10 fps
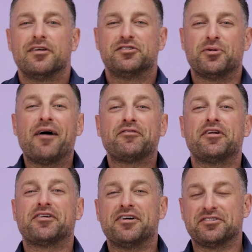So after
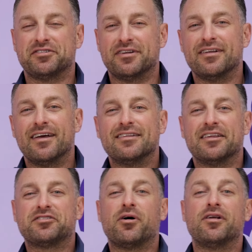the cushion,
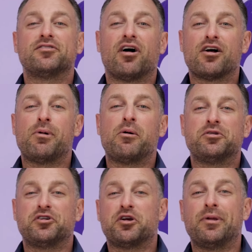let's go ahead and talk about
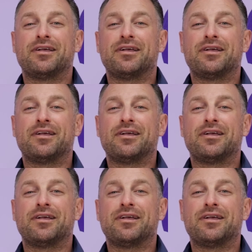what you're going to